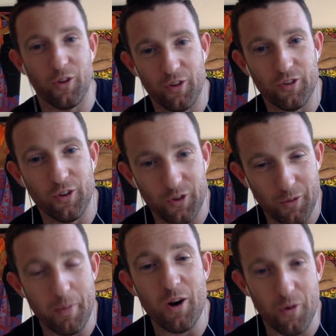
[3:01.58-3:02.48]
of the, the,
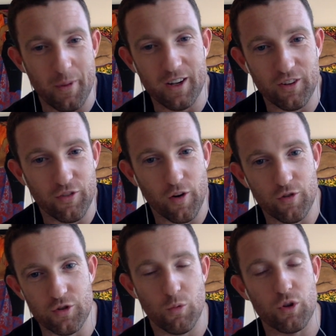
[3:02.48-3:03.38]
the, pyramid as
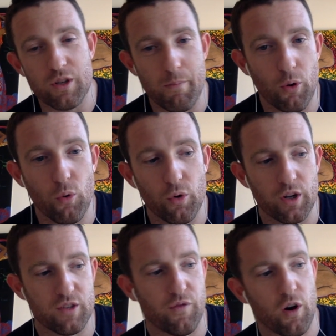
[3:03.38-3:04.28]
far as what's important,
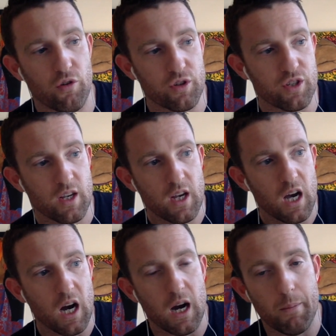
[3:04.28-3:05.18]
as far as
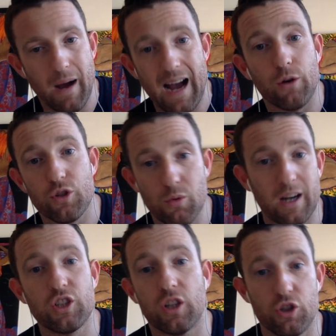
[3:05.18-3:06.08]
um, how to
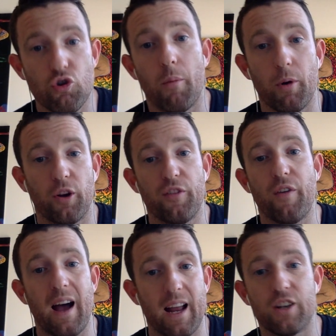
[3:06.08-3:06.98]
actually drop body
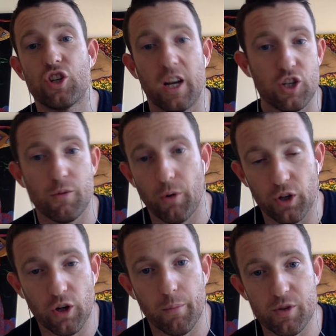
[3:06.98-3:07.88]
fat and change your
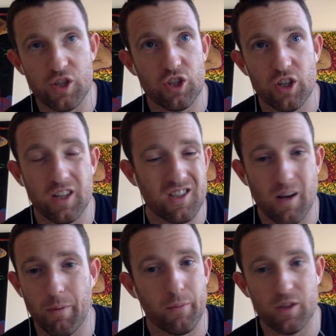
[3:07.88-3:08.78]
body composition. And
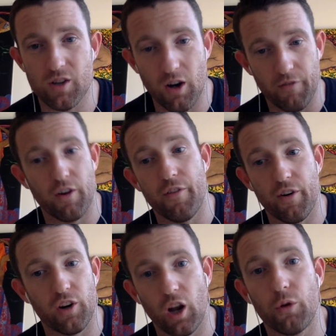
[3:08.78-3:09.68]
supplements are very,
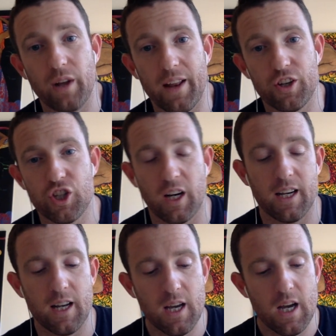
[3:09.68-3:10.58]
very low down the
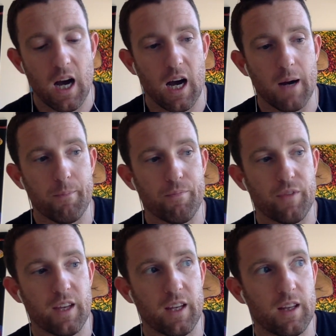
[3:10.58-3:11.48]
chain. Um,
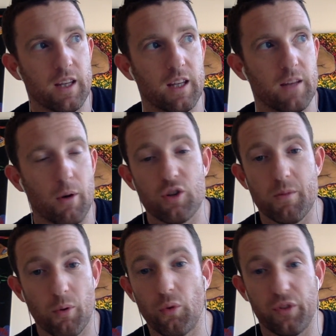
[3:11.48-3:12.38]
the, the, the, most
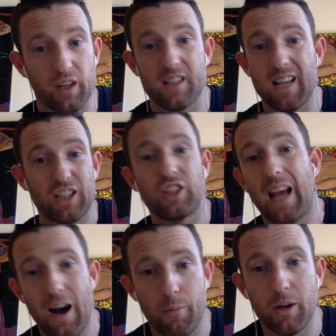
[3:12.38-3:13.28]
important thing is actually
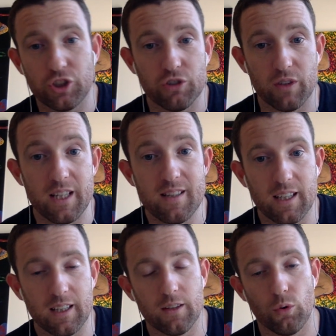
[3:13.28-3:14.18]
how much you're
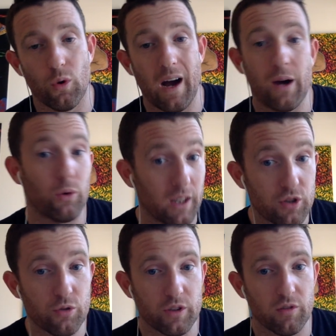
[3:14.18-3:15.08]
eating or how
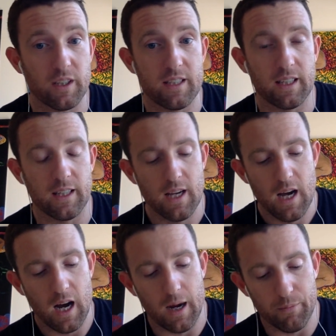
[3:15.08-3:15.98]
little you're eating,
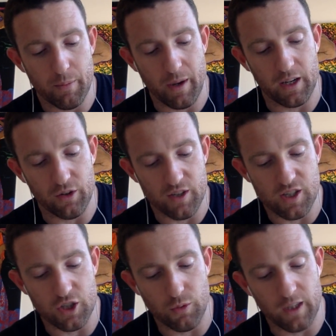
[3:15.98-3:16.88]
um, depending on the
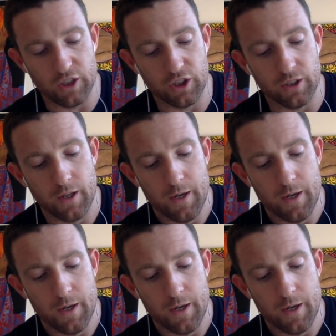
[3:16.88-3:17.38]
situation.